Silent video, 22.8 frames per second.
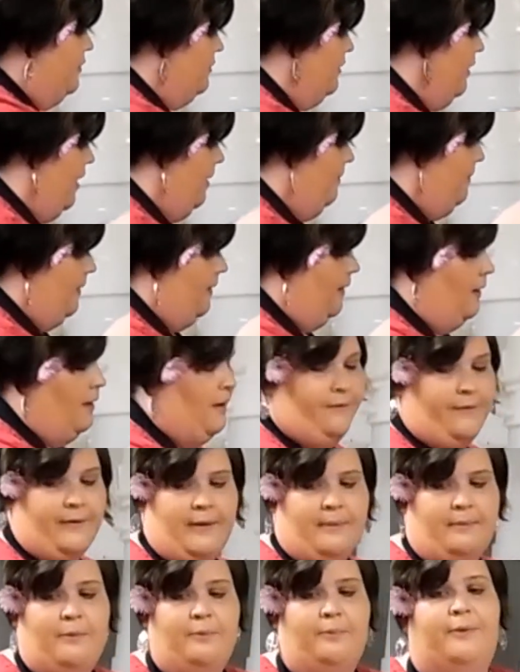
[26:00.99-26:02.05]
Scrape it off,
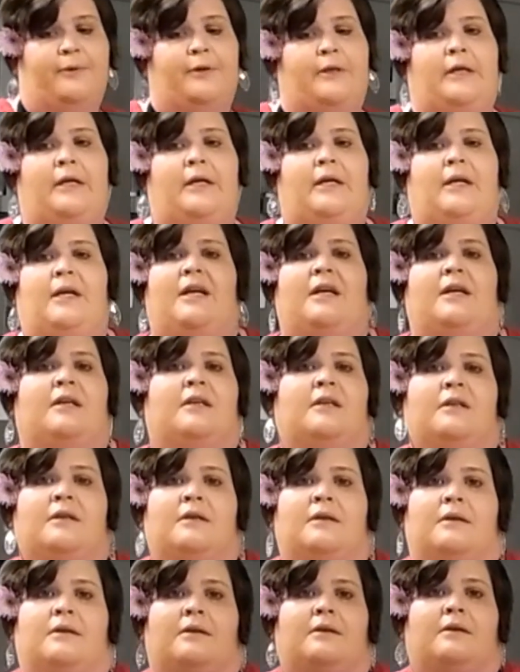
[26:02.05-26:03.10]
and I'm going to put
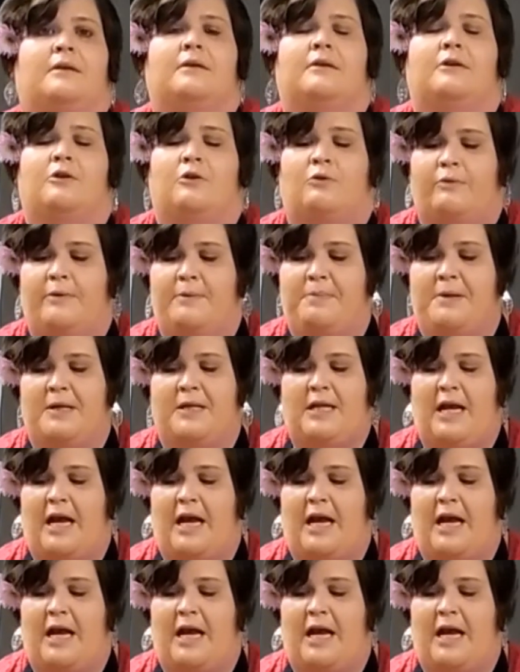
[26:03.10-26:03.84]
Cool Whip